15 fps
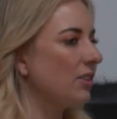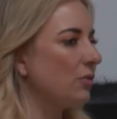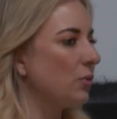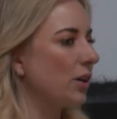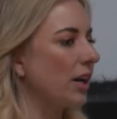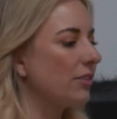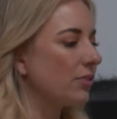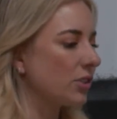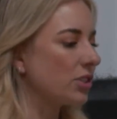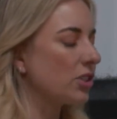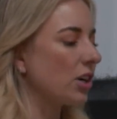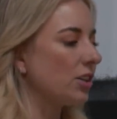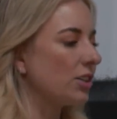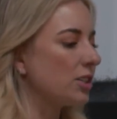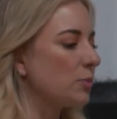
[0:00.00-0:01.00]
when i first
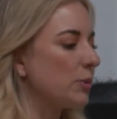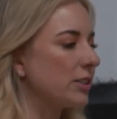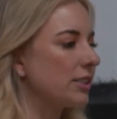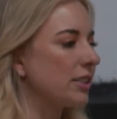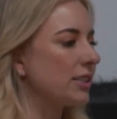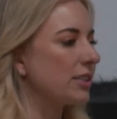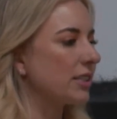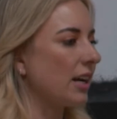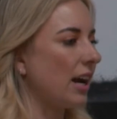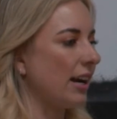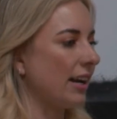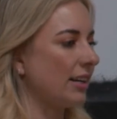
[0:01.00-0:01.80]
started this business i